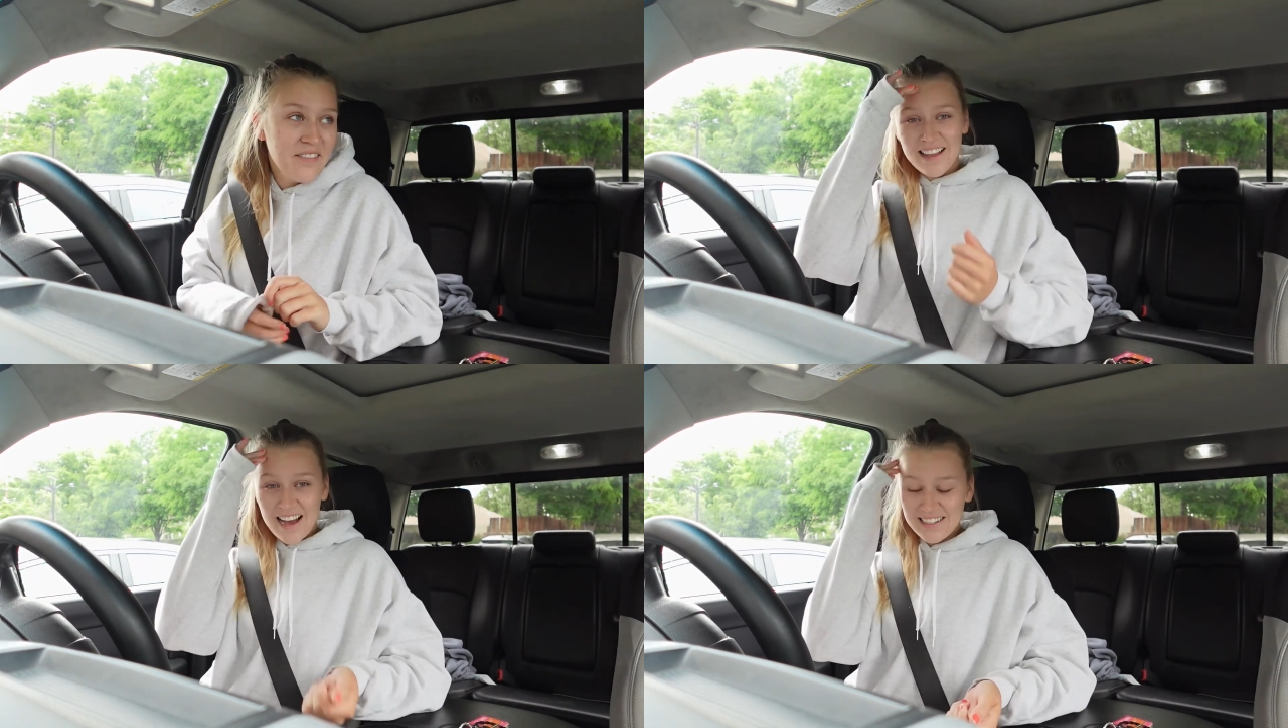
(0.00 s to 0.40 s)

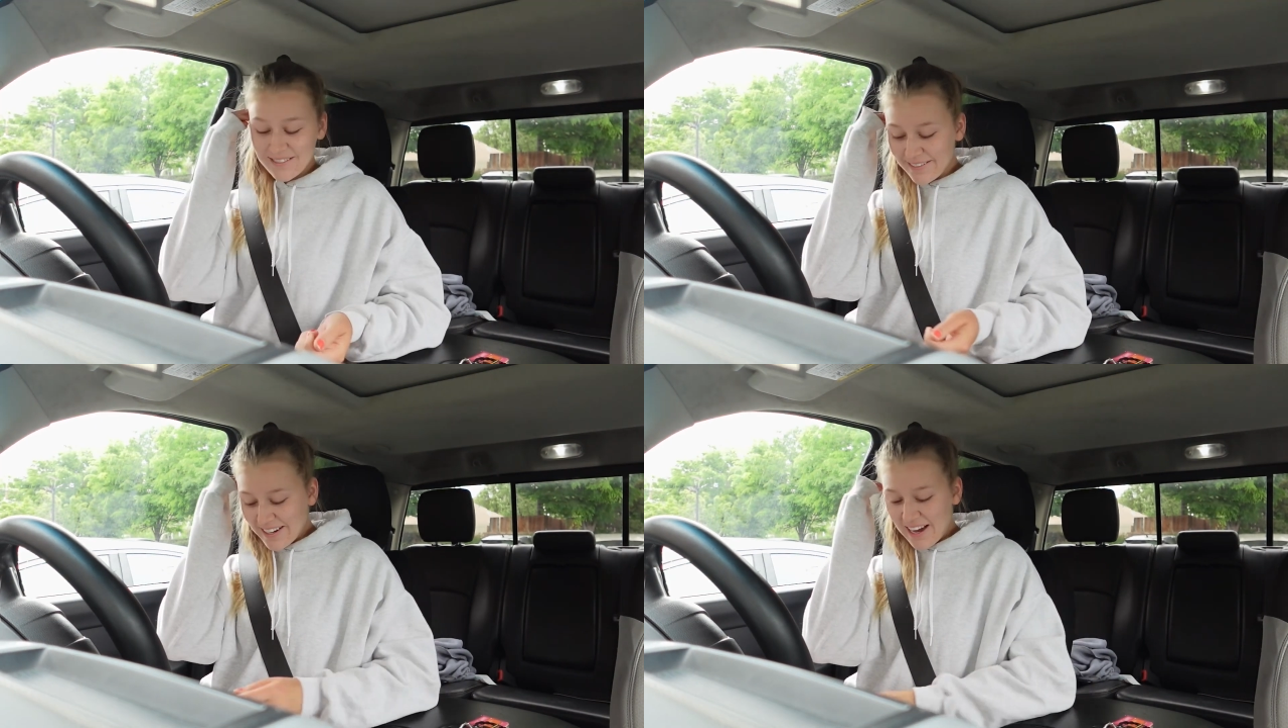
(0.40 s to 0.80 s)
Last
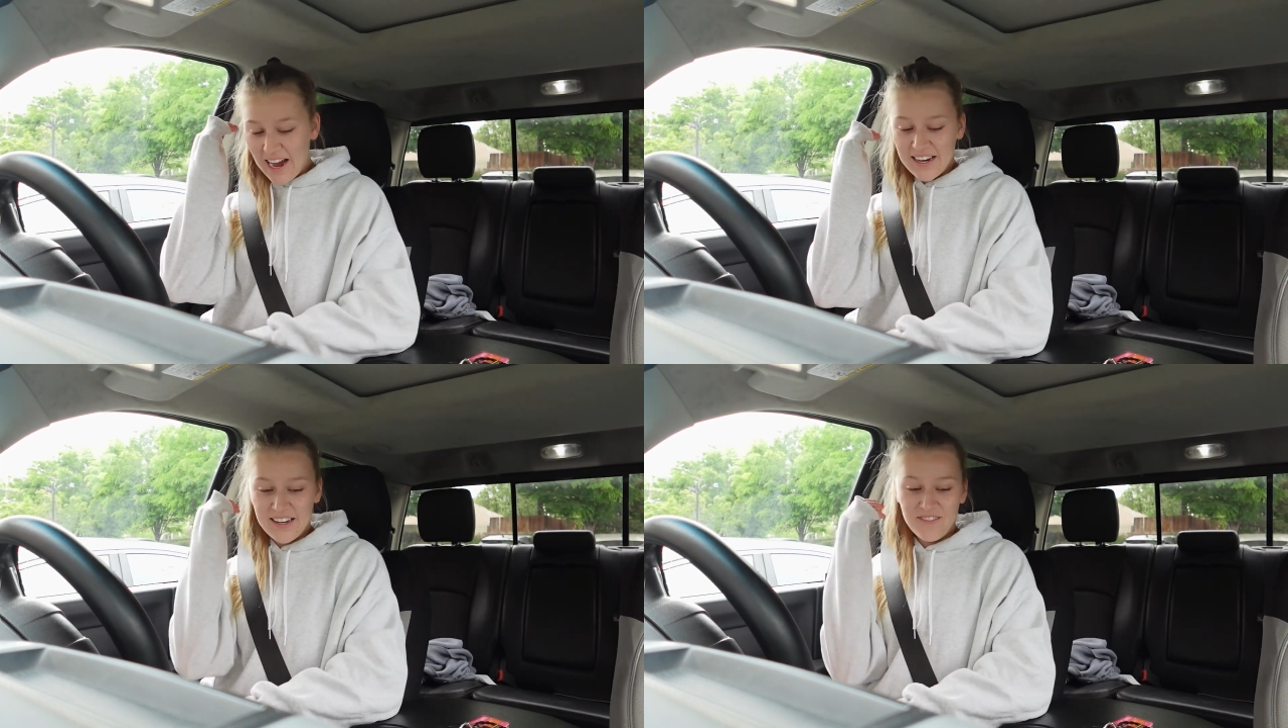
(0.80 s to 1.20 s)
week,
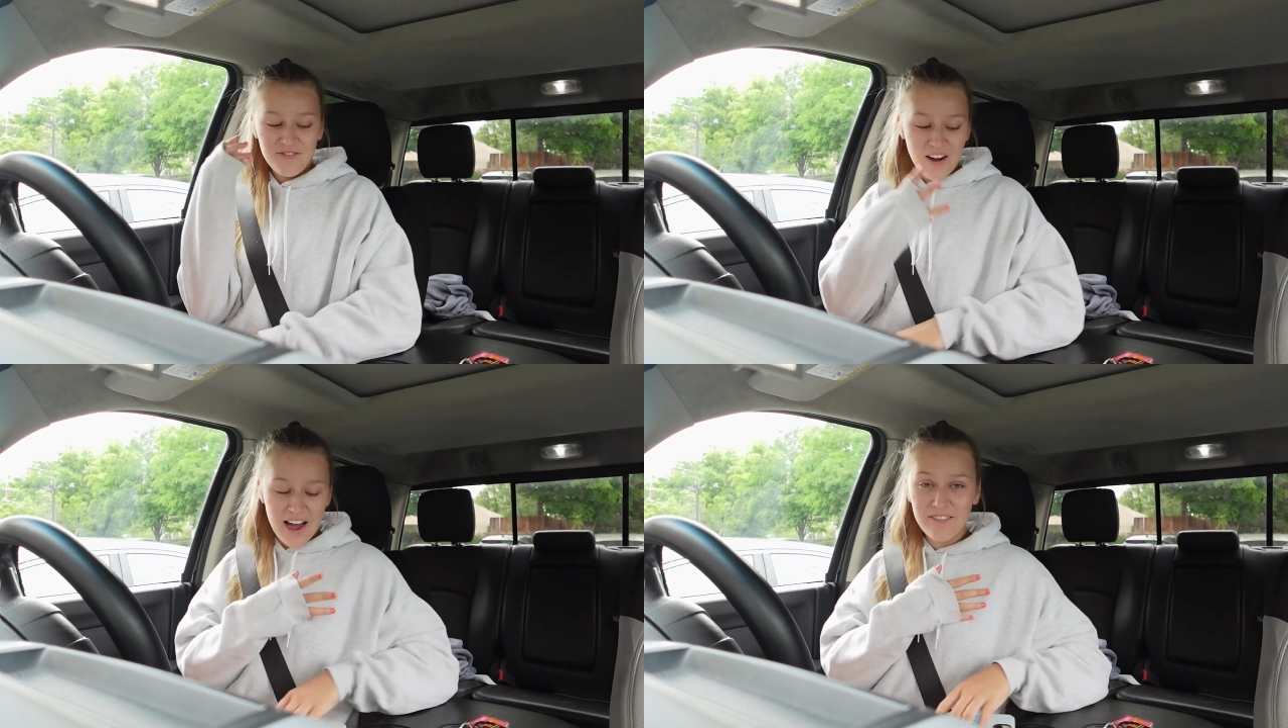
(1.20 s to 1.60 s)
I did
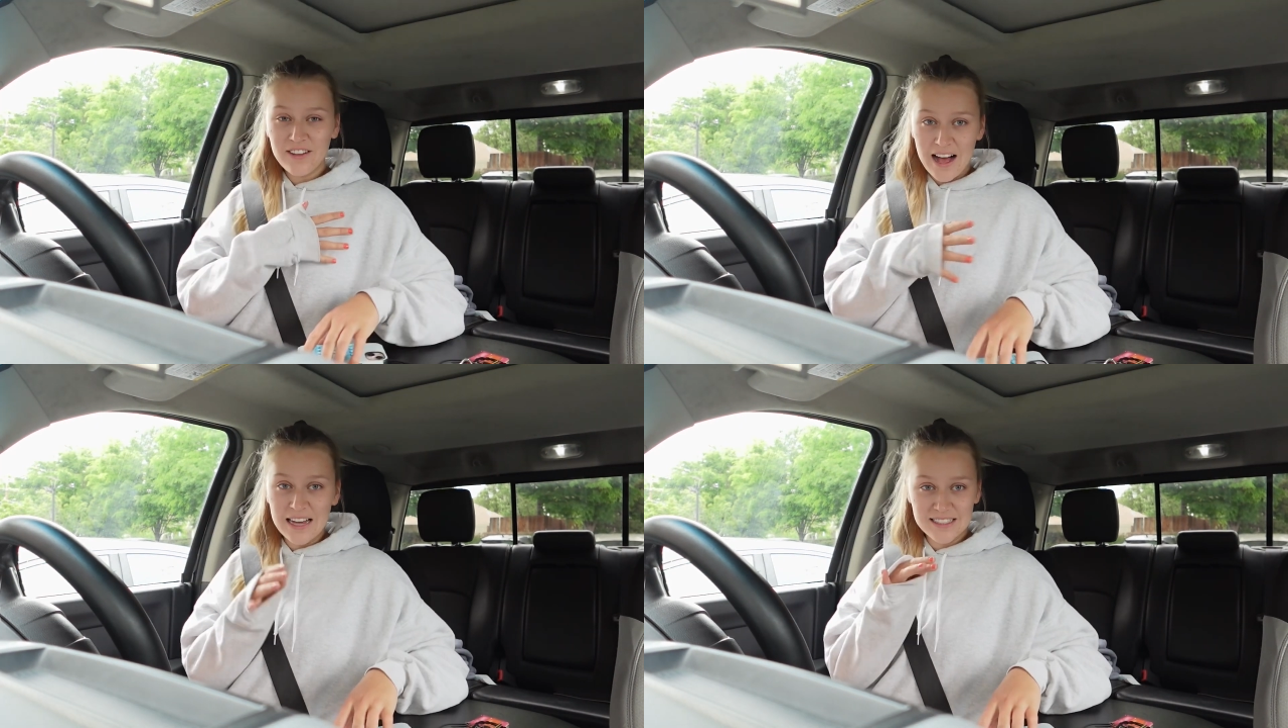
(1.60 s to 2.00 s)
five
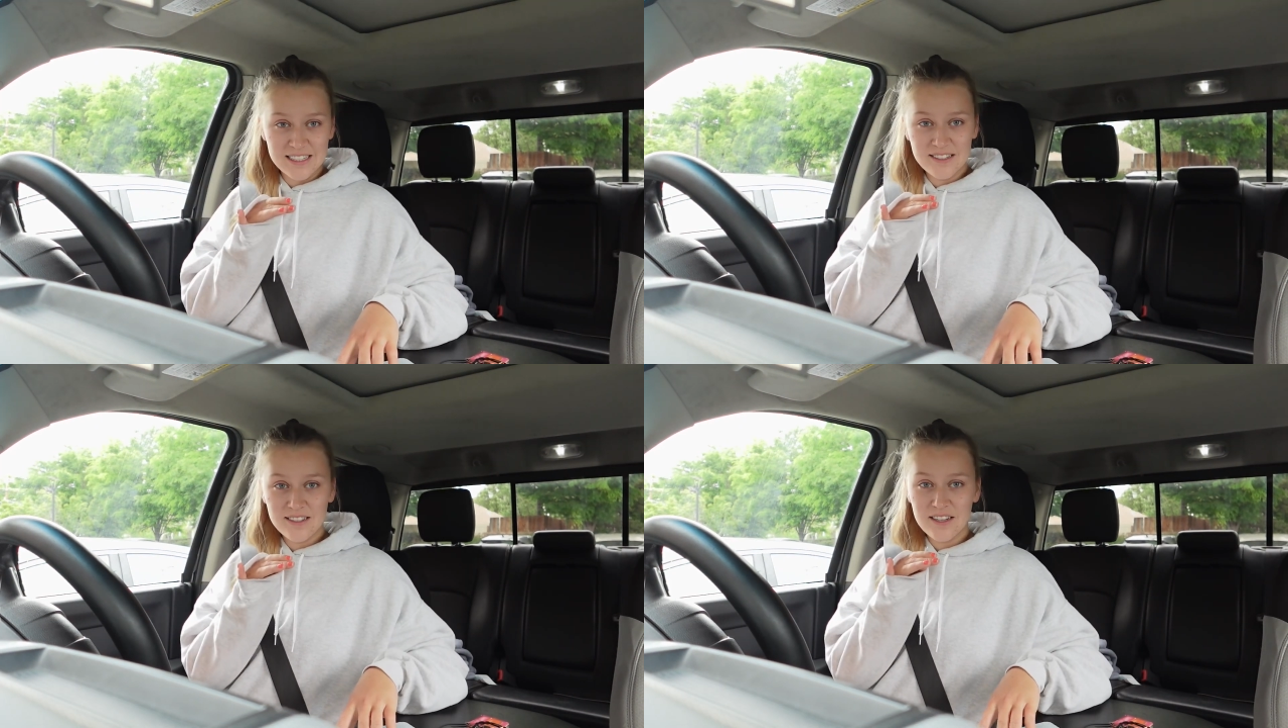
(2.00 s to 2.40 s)

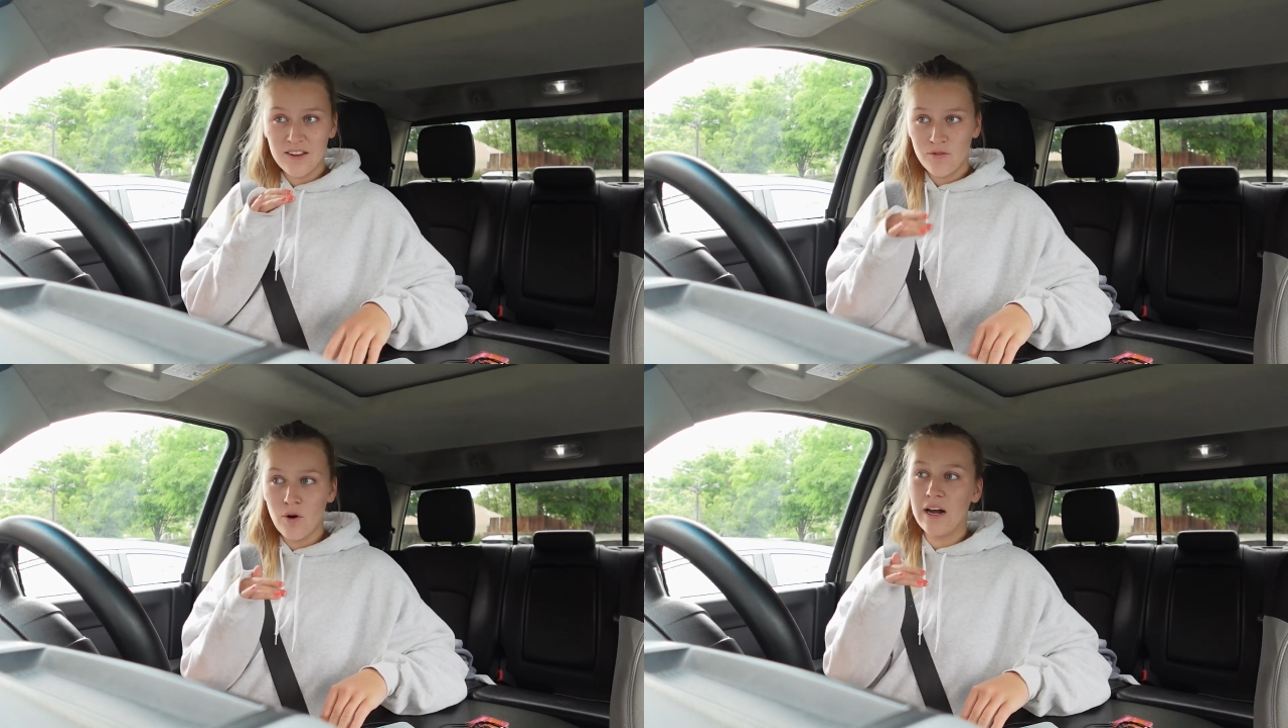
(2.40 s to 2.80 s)
classes
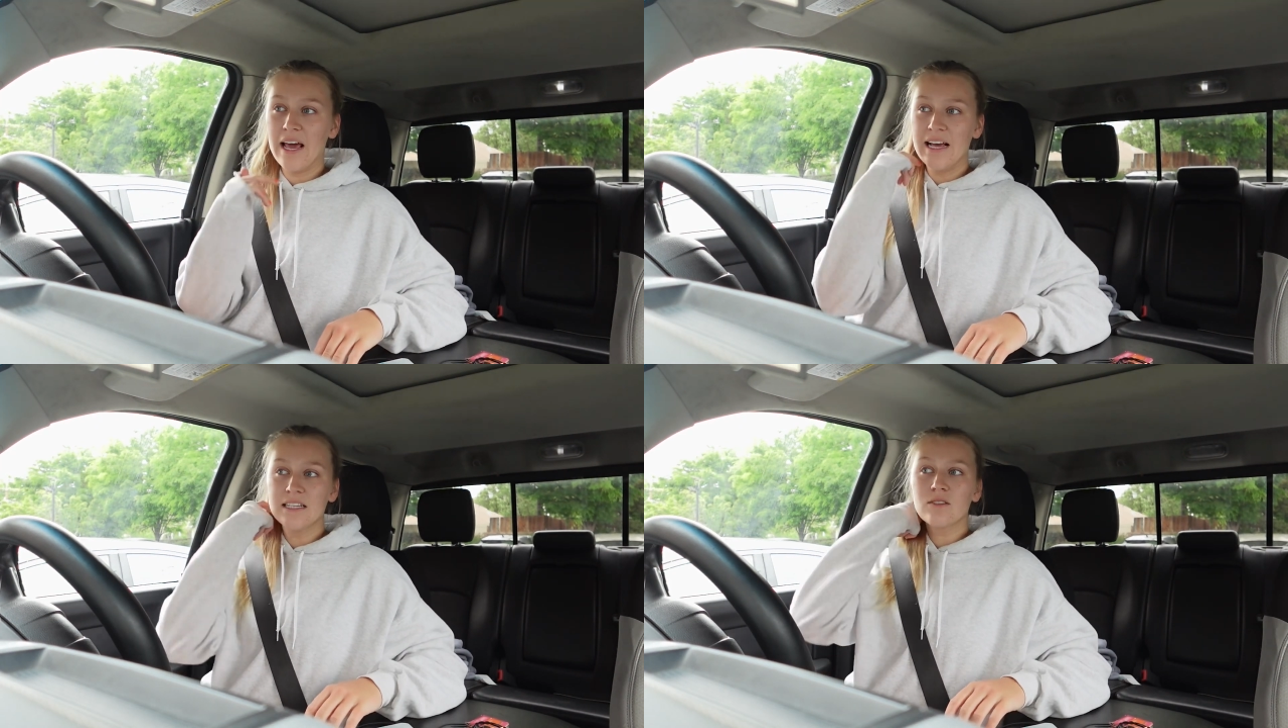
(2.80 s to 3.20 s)
in four
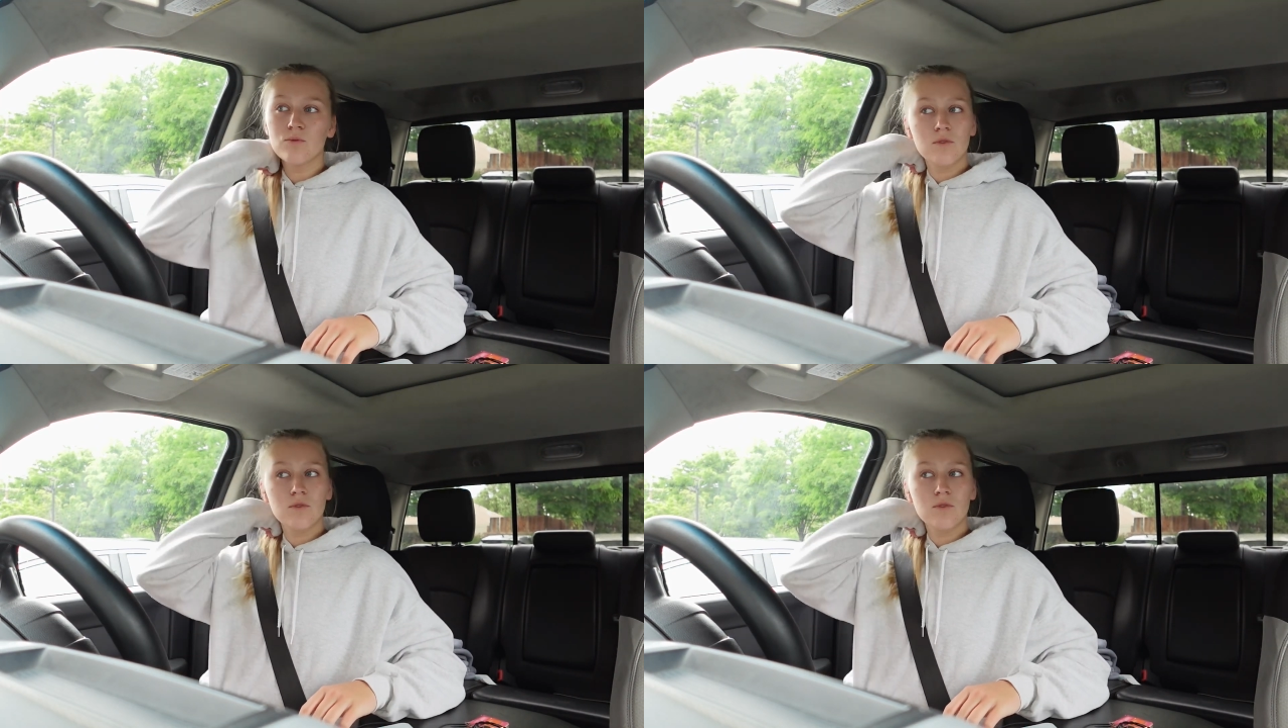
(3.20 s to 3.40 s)
days